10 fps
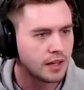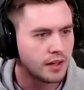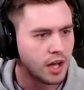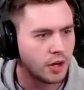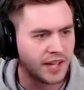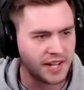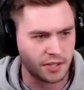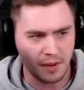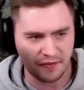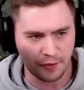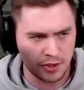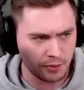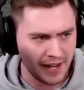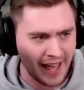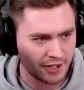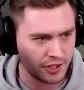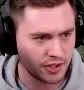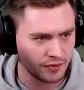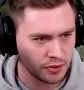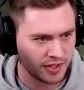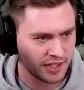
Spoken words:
Okay, so my first reactions of using this